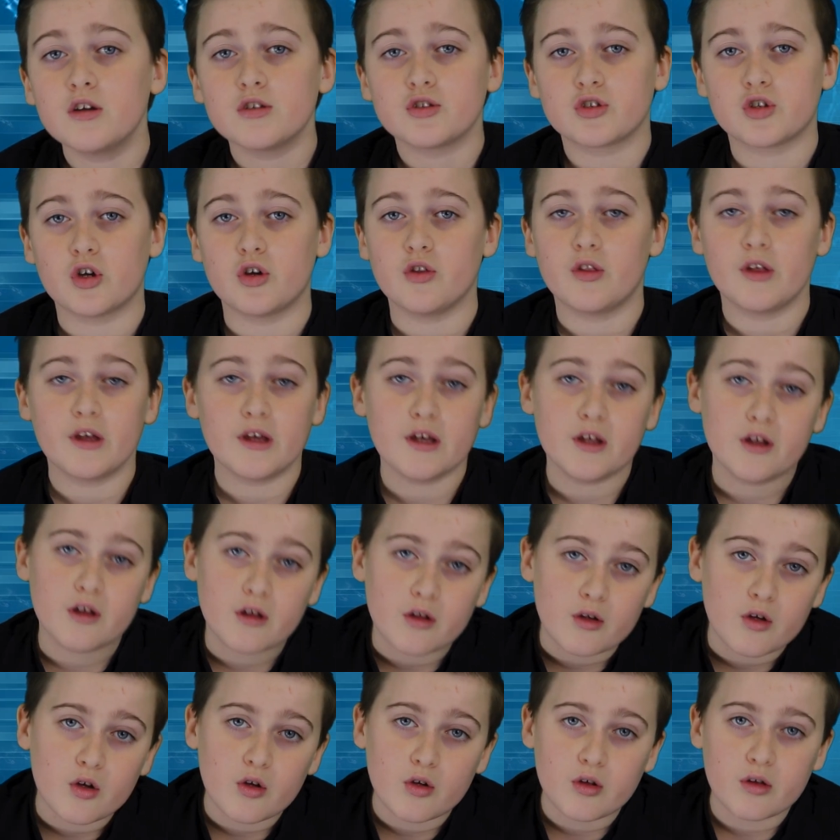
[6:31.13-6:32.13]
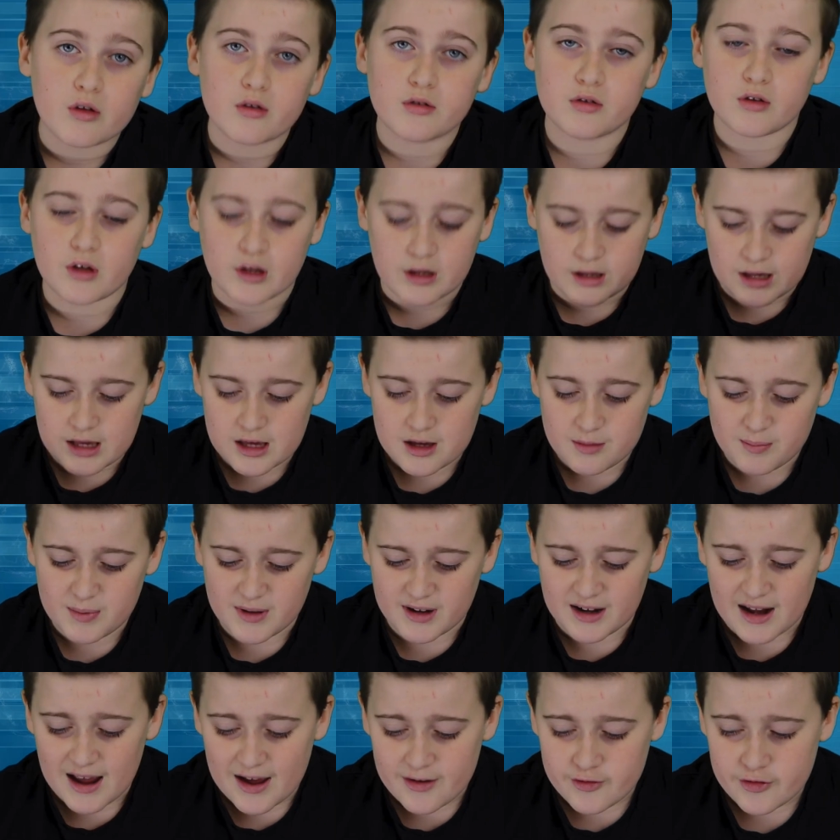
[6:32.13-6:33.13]
so that you're
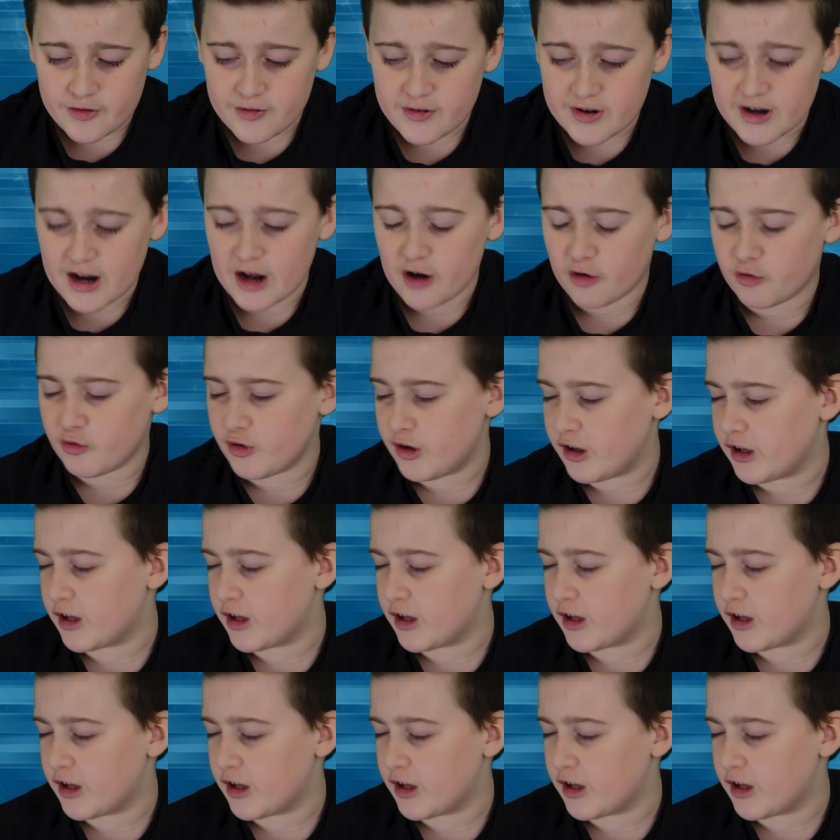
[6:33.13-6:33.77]
keeping everything healthy.